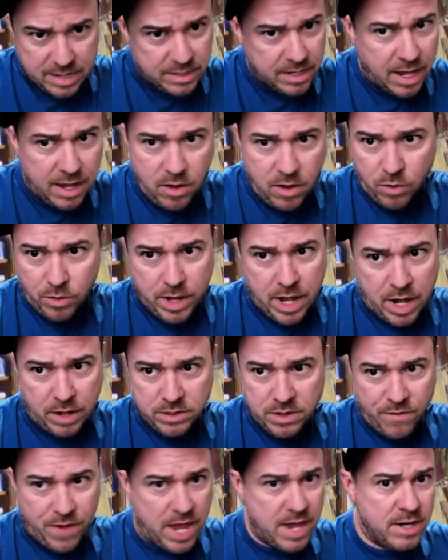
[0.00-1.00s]
is healed, because
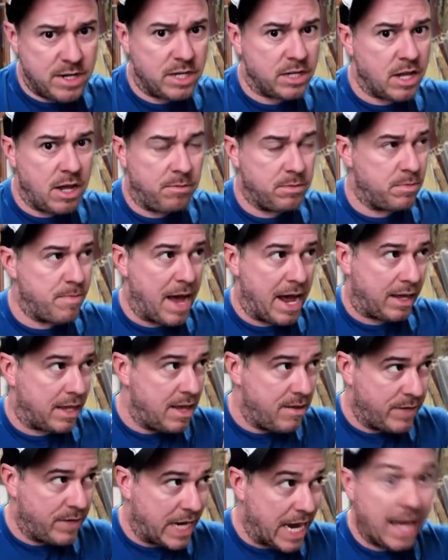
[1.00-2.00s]
if he just comes back
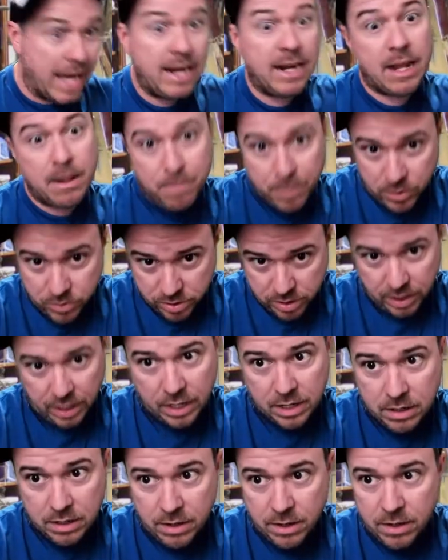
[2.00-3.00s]
even 80%,
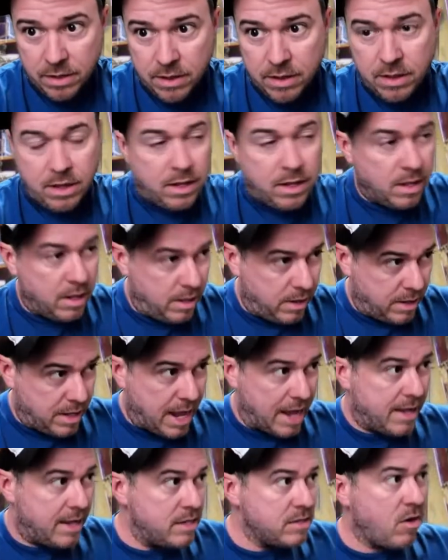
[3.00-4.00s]

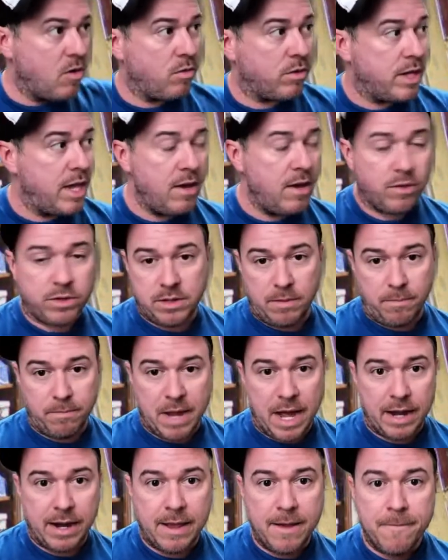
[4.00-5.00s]
that he's going to kill
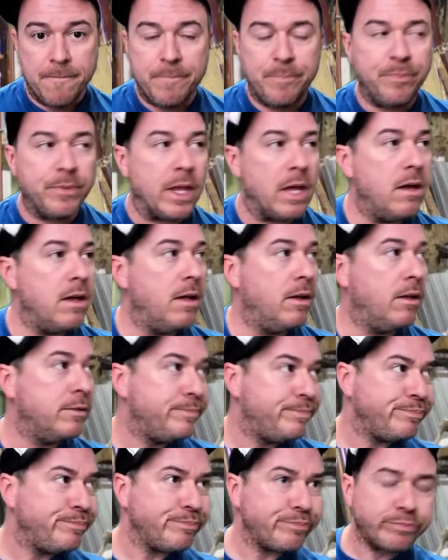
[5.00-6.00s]
somebody.
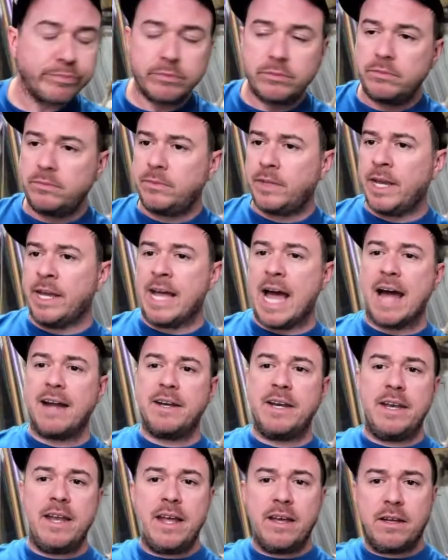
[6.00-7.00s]
Got
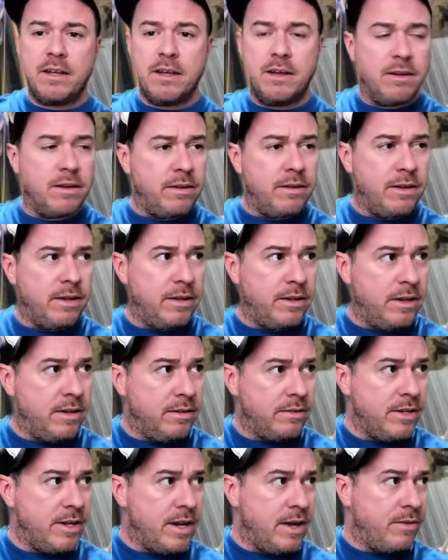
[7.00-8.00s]
Nick,
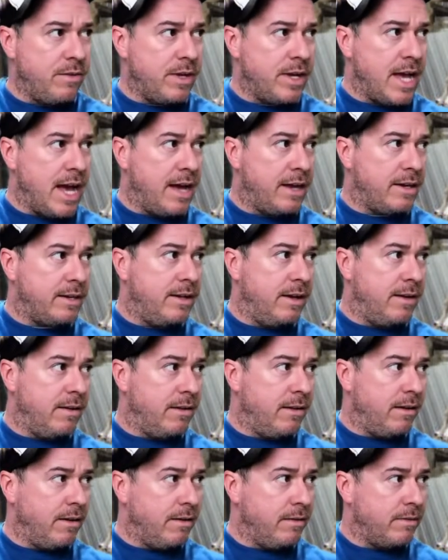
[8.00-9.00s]
you
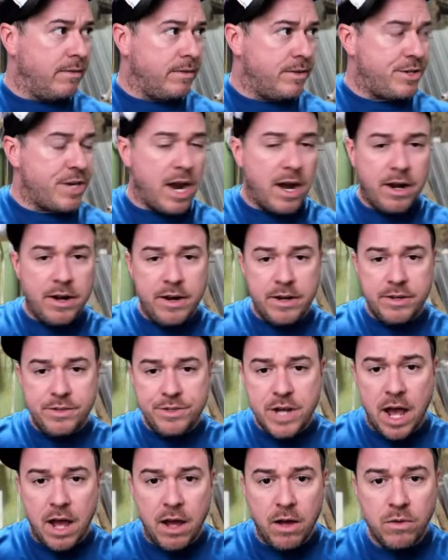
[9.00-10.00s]
got Sheridan
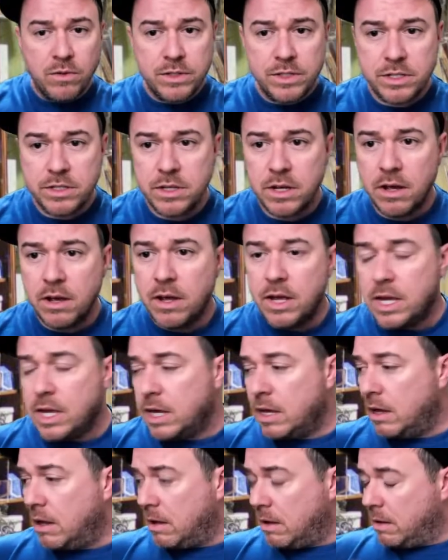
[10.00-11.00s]
Jones.
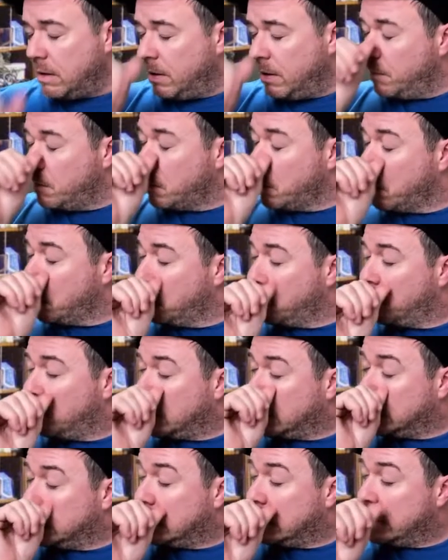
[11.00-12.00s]

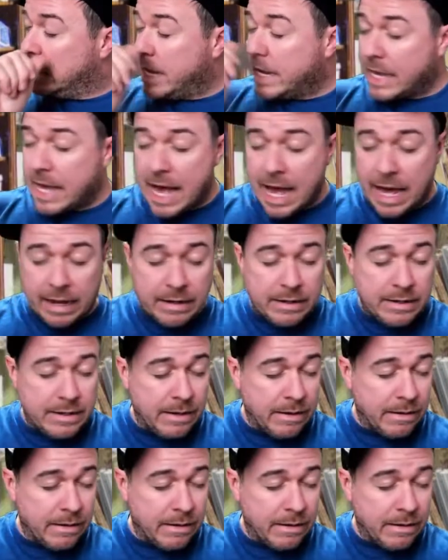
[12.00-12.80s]
You got